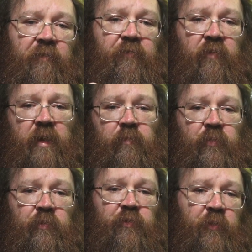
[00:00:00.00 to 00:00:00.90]
frame to
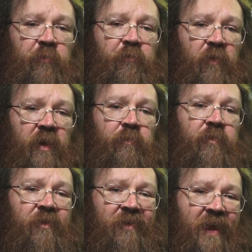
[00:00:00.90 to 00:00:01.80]
a two frame
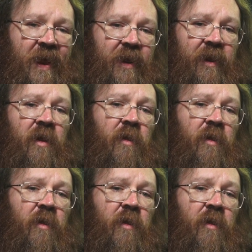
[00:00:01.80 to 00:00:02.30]
delay